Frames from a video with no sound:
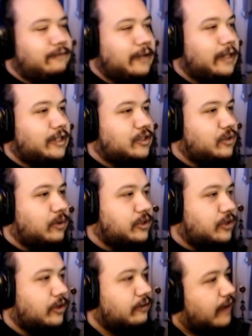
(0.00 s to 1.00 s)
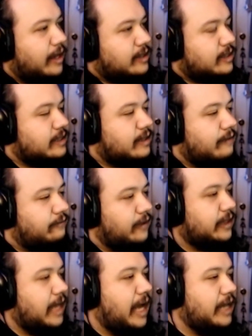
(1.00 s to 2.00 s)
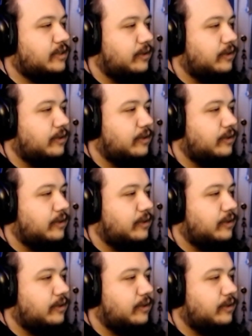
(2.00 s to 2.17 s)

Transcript: feelings towards certain friends and stuff like that.